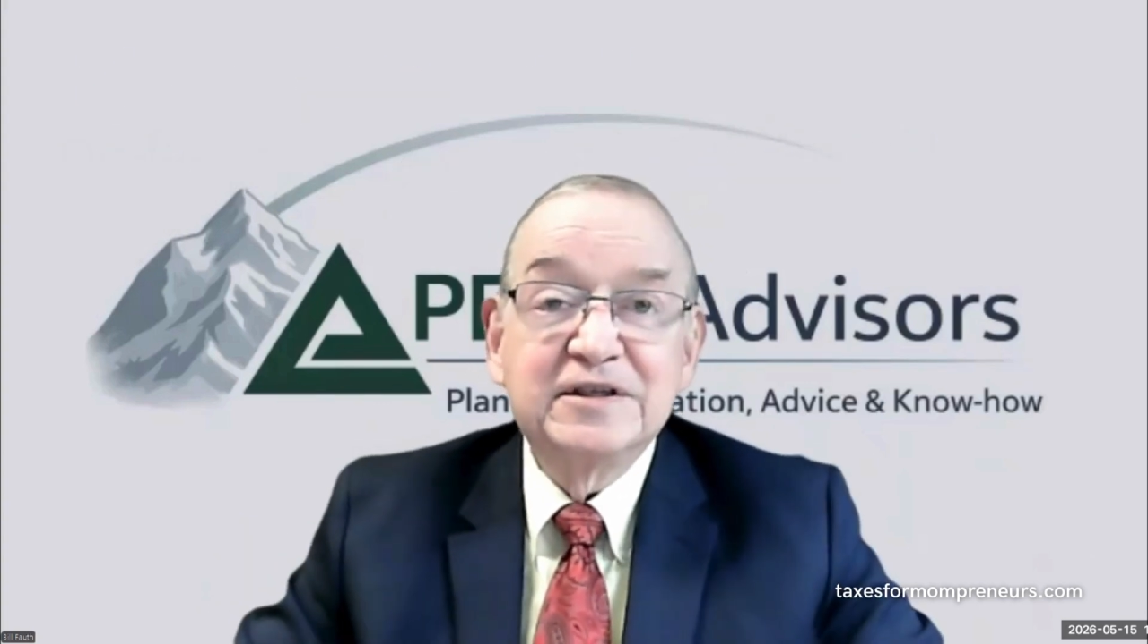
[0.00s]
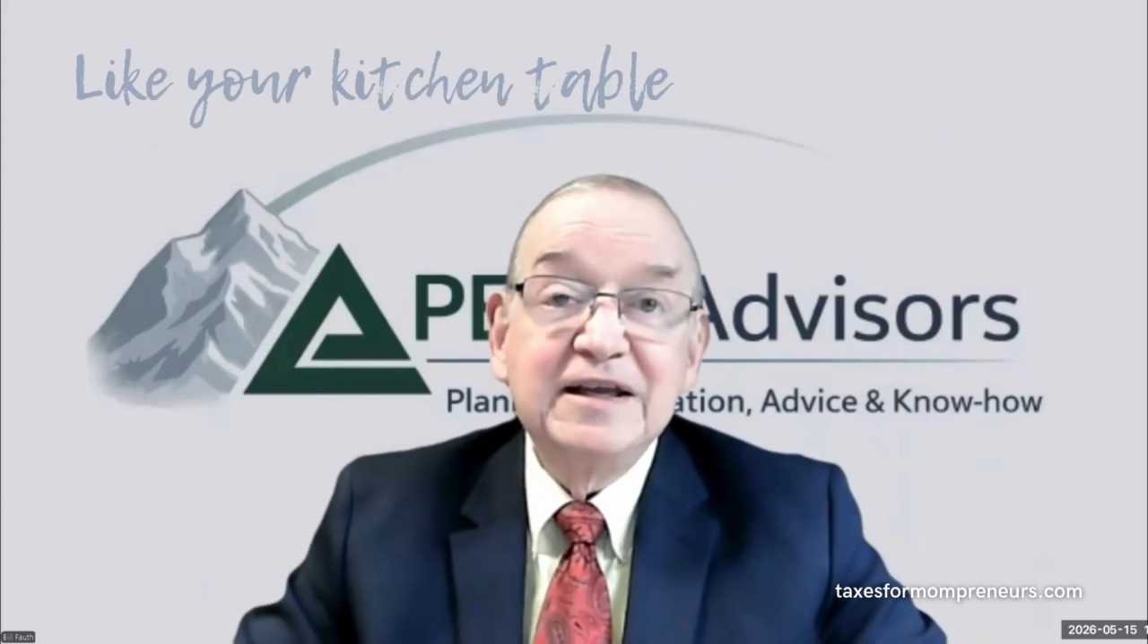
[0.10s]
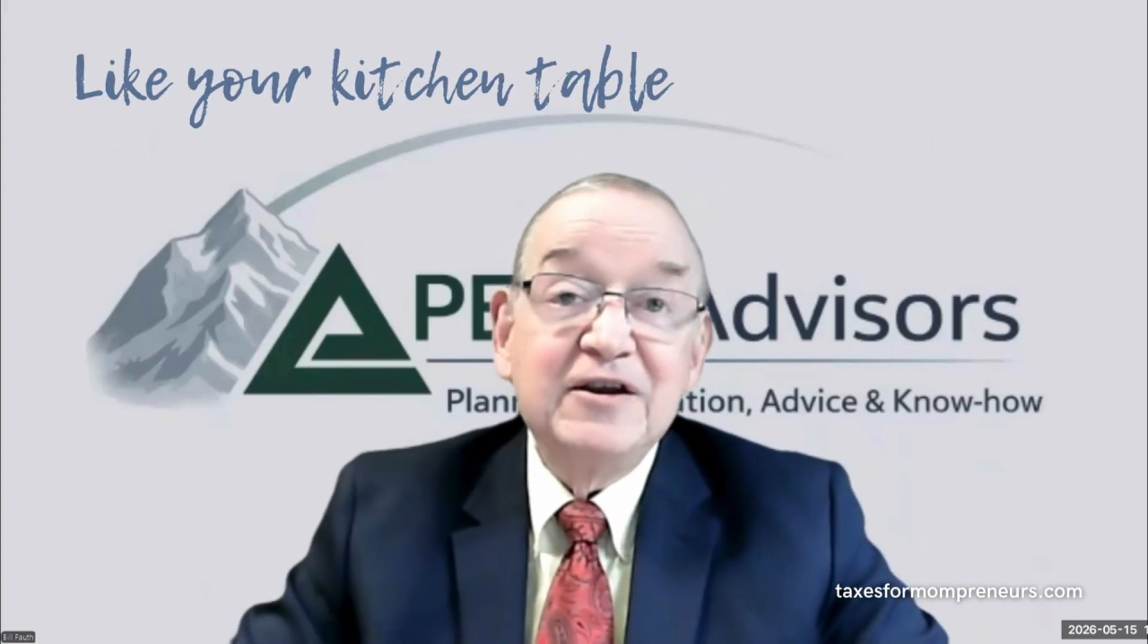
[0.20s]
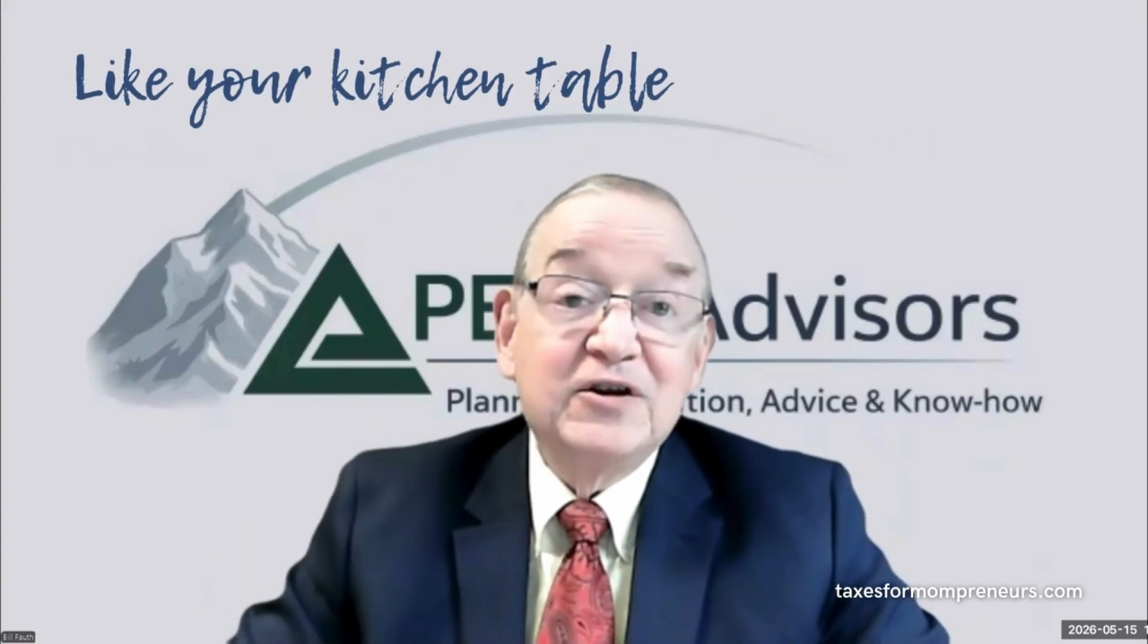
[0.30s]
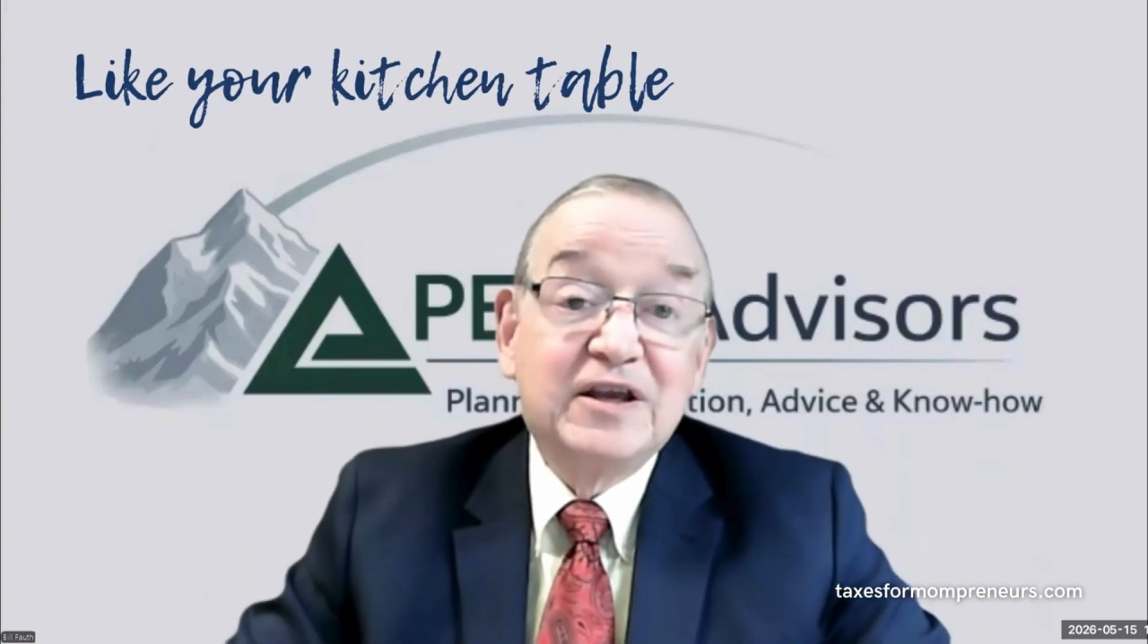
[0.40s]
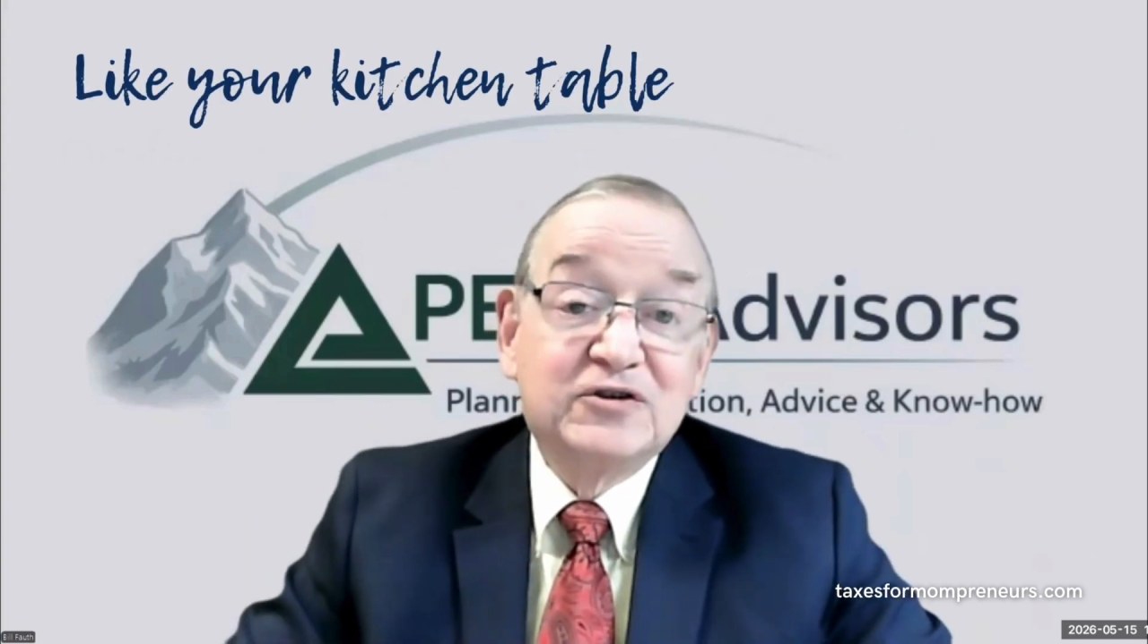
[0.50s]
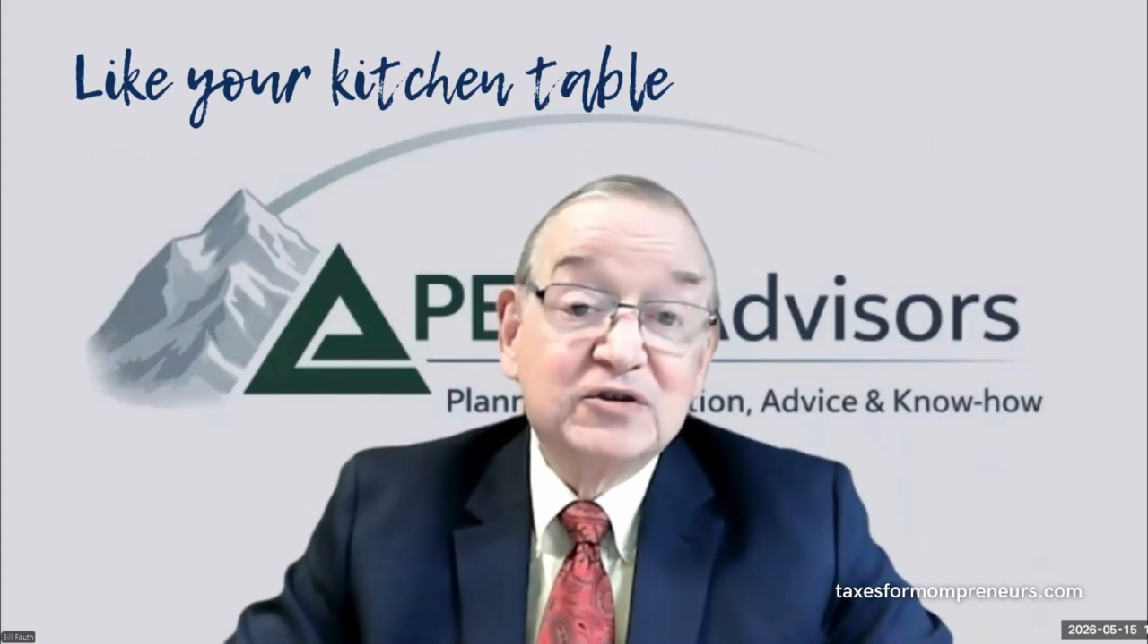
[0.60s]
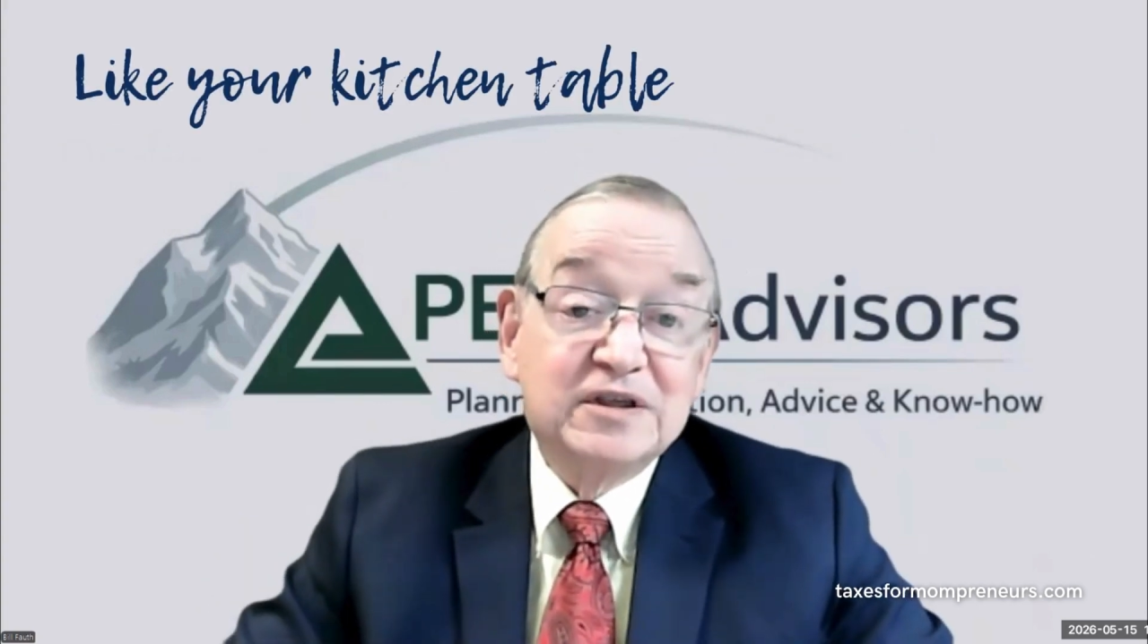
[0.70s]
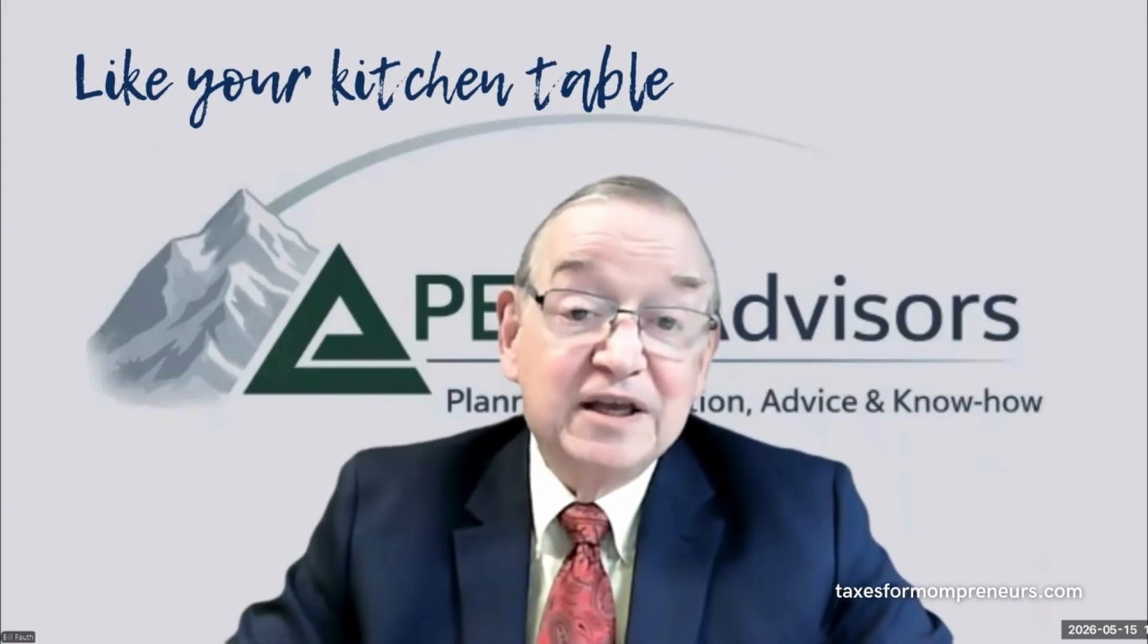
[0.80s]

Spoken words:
sitting at your kitchen